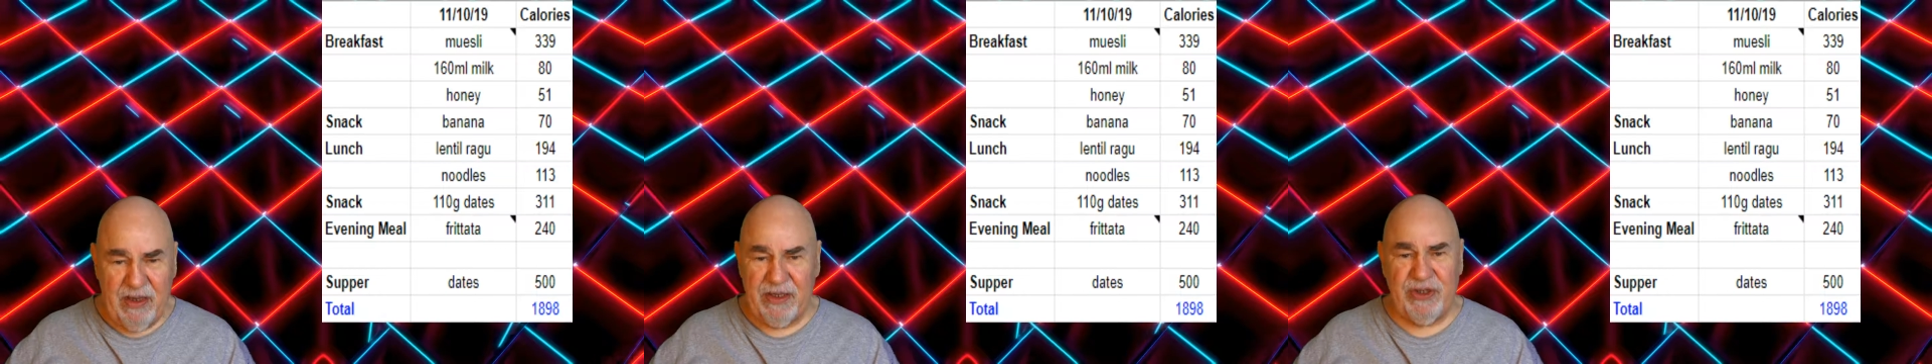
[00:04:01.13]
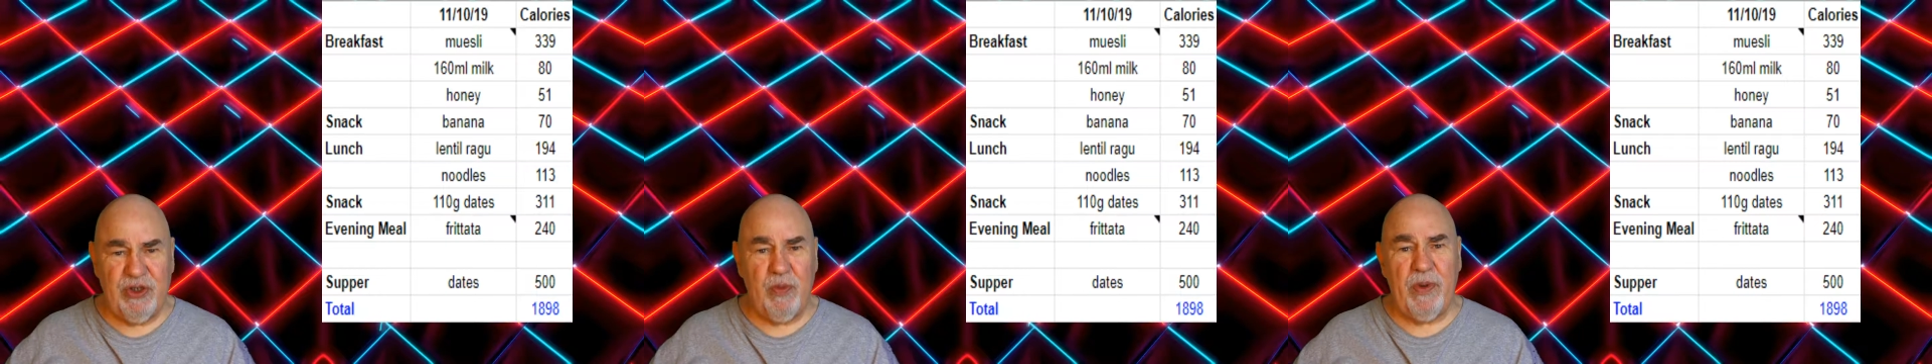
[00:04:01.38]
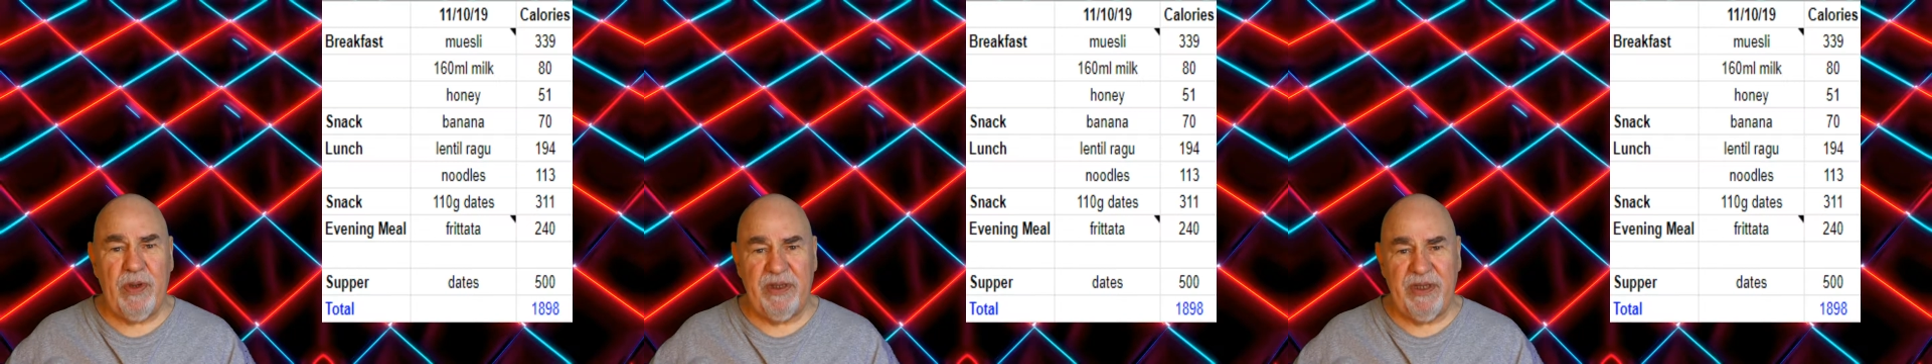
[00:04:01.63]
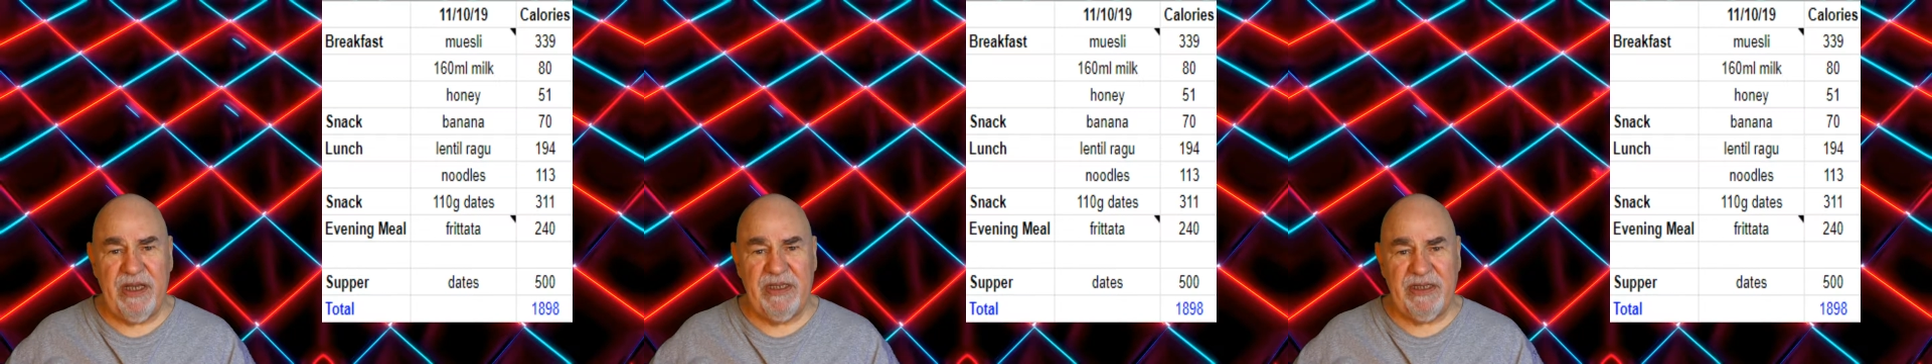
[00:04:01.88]
They're super
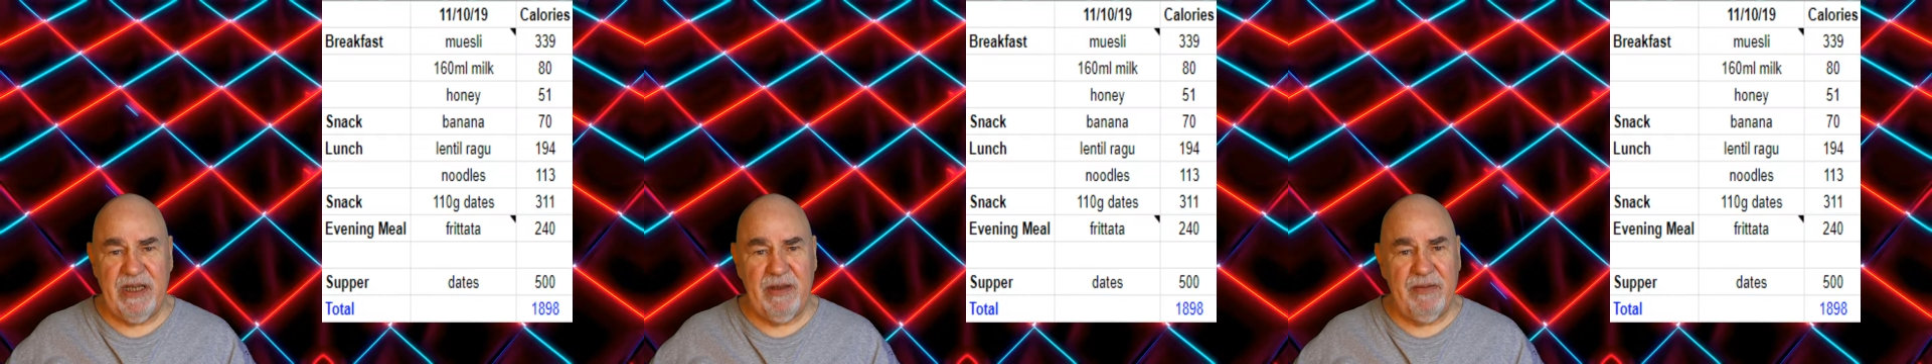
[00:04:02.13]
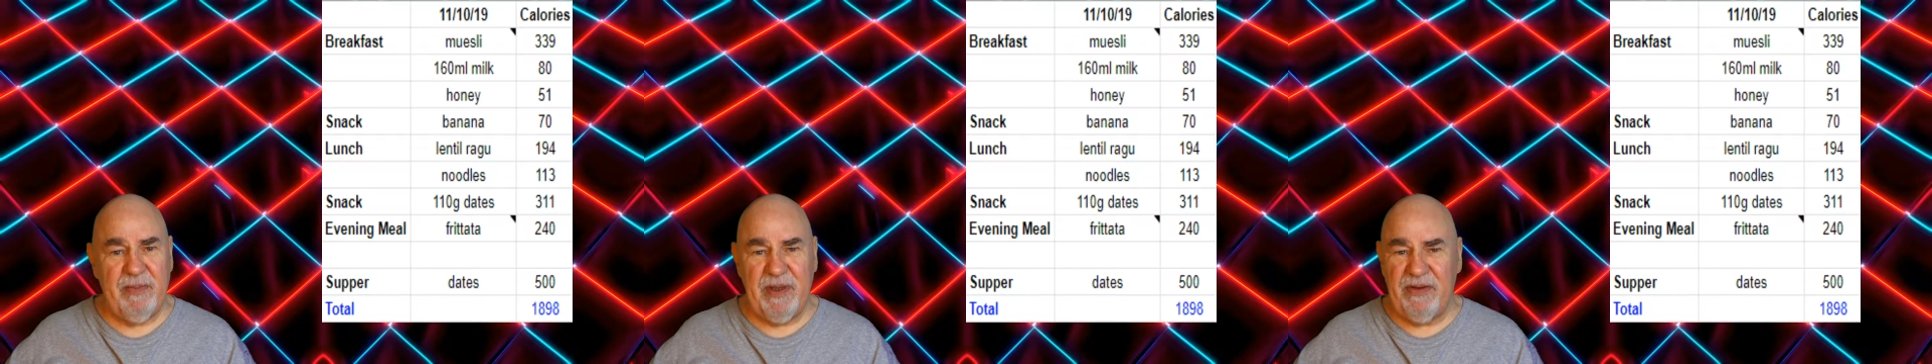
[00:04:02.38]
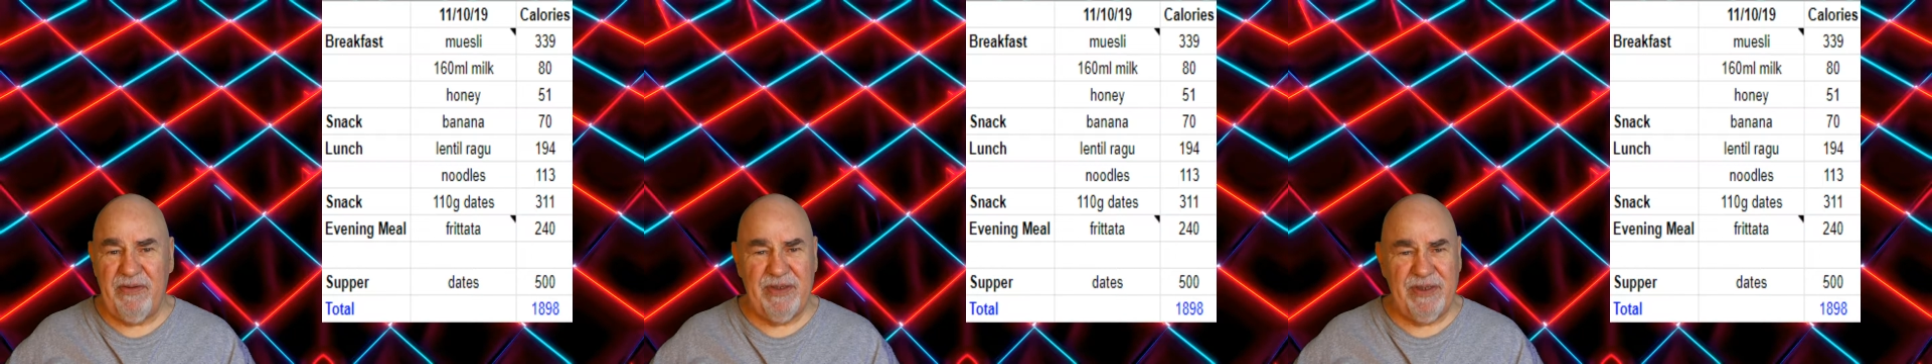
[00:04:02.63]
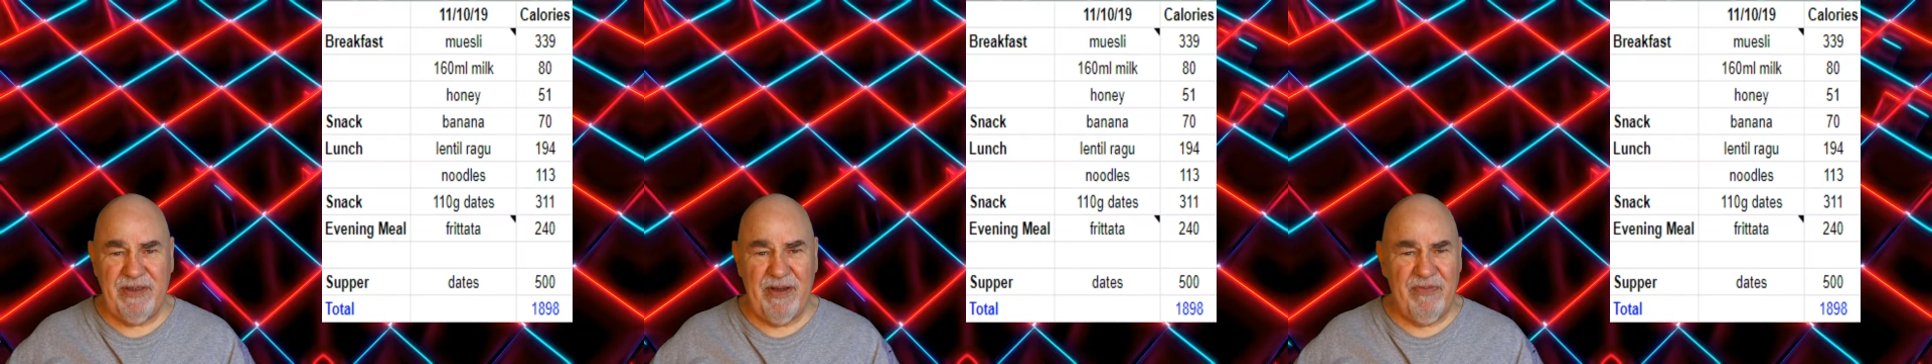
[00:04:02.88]
tasty, but they're
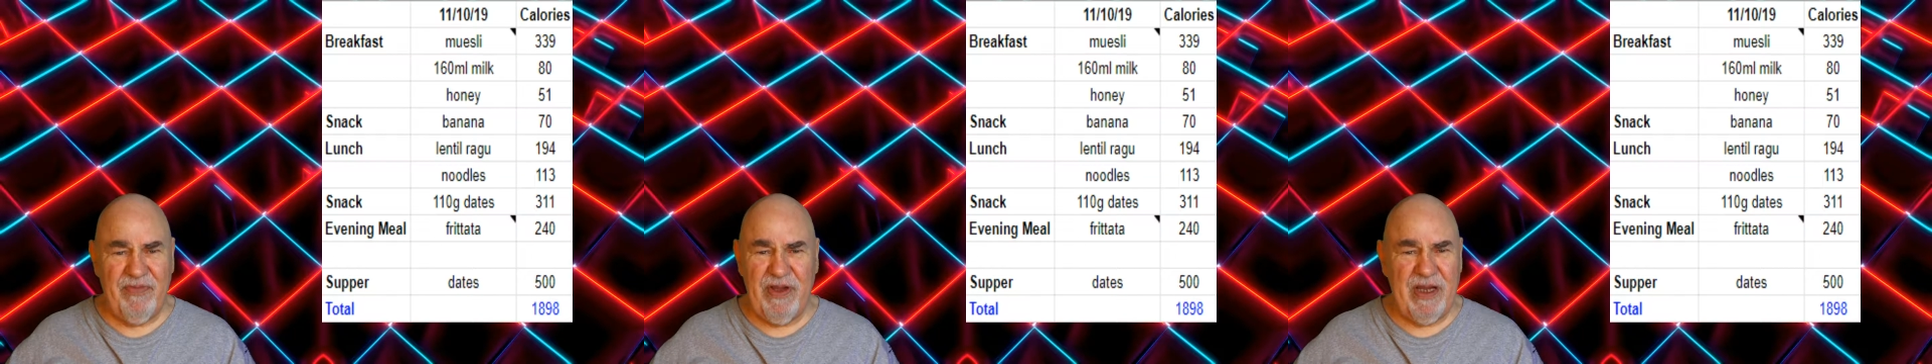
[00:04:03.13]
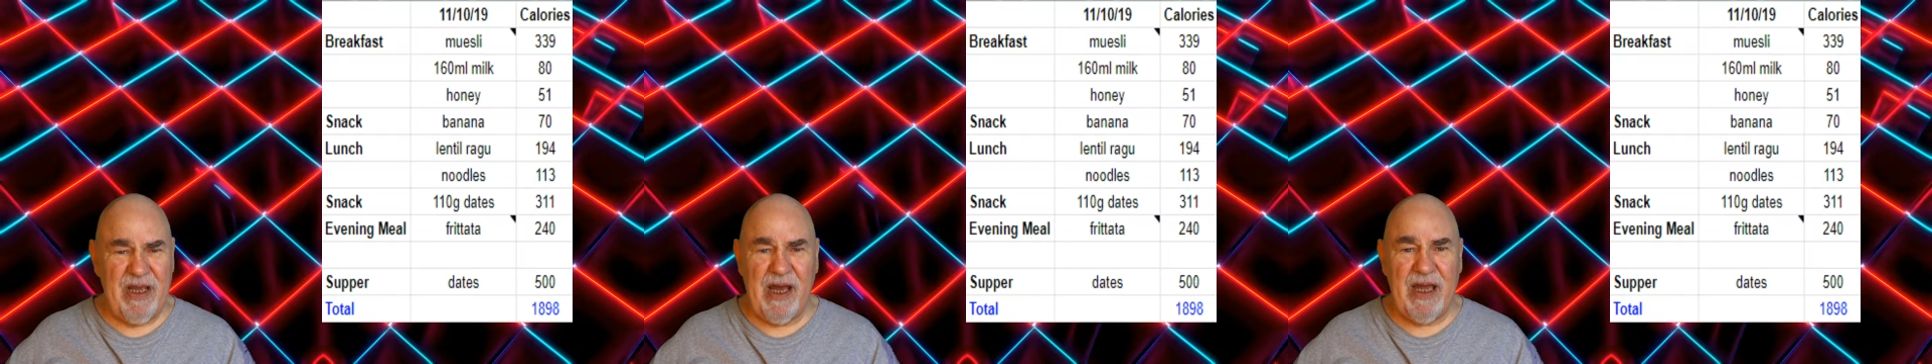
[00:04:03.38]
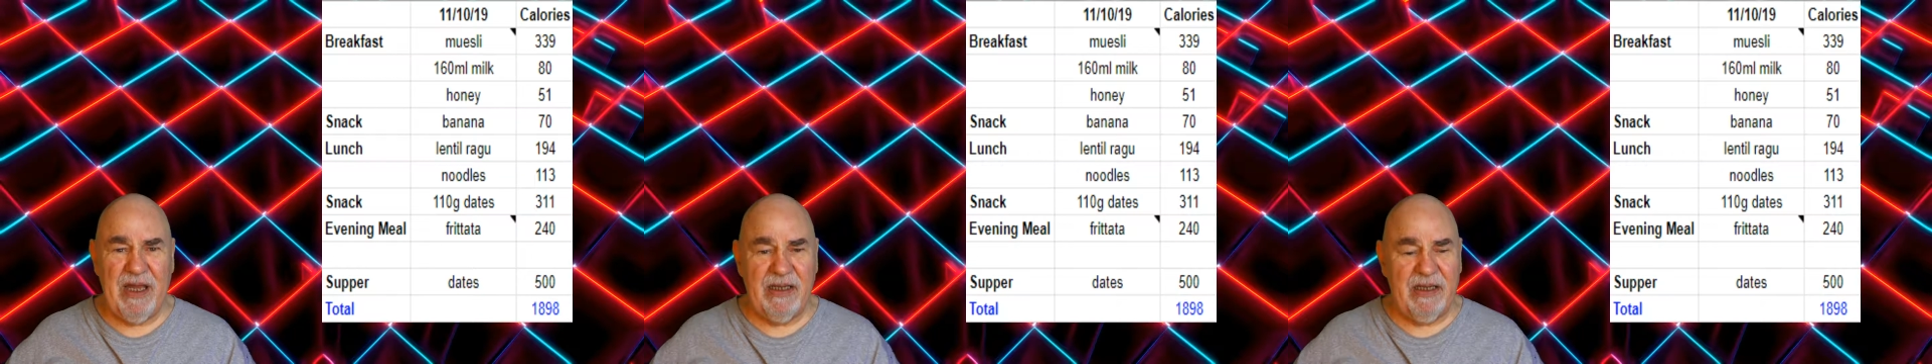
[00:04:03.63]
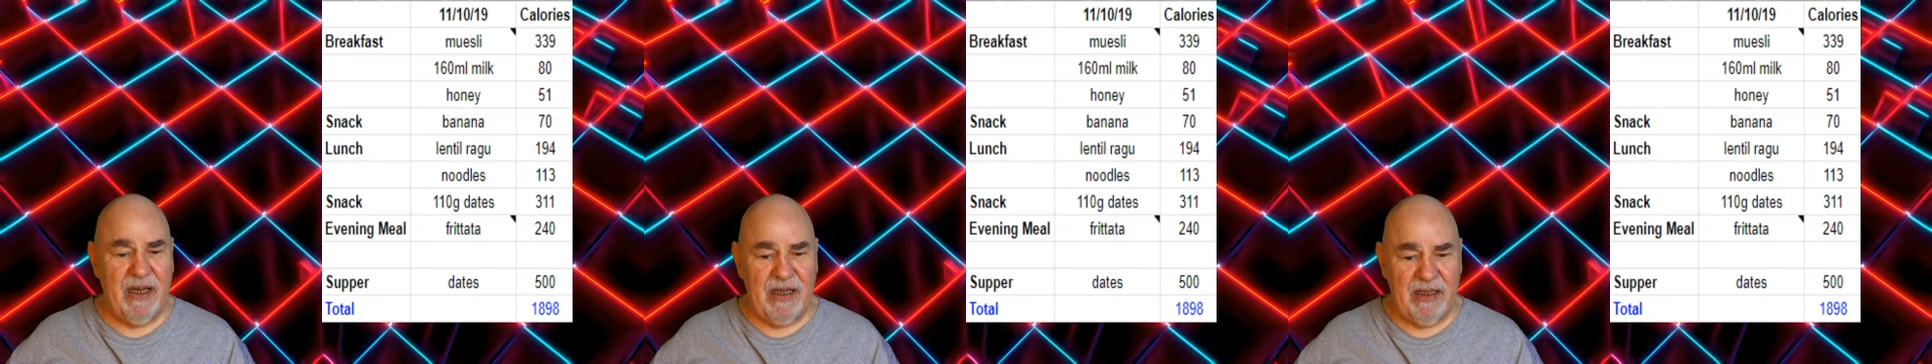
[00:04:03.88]
really high in
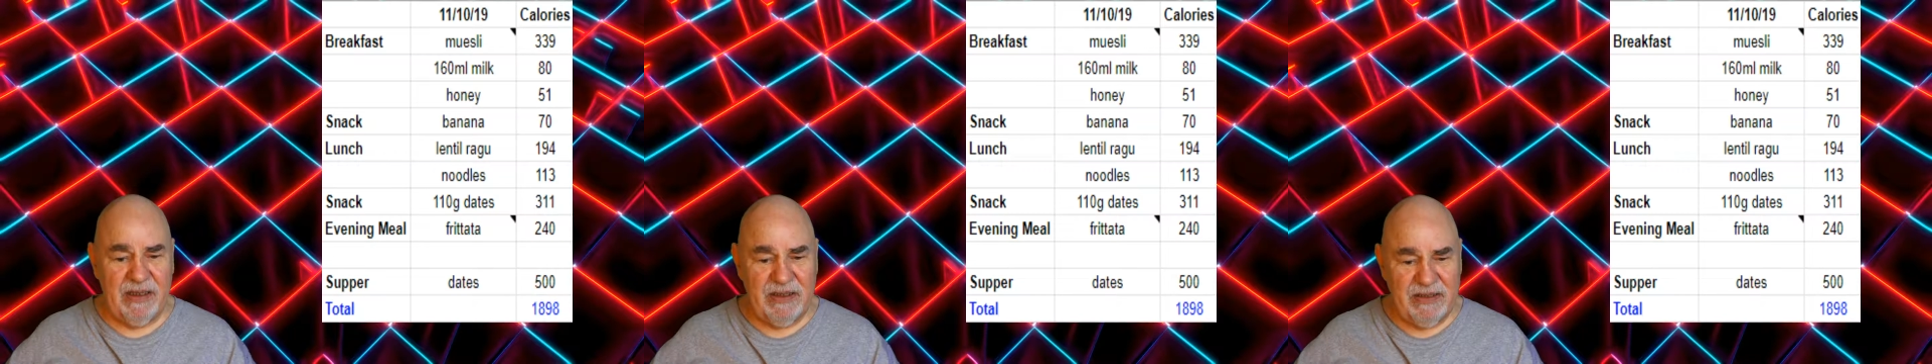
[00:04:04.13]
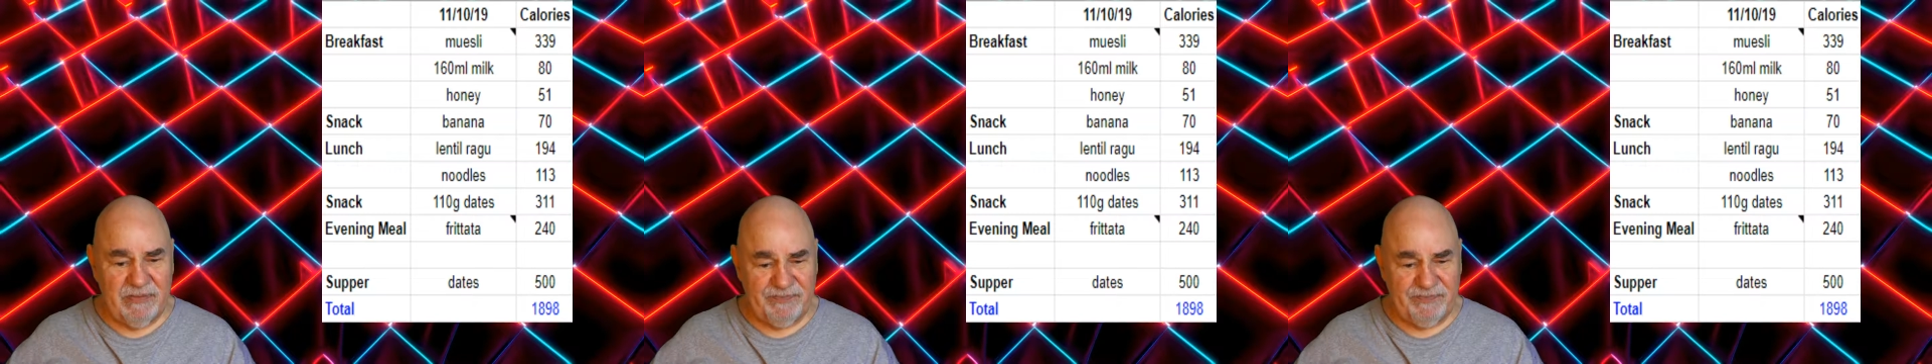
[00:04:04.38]
calories.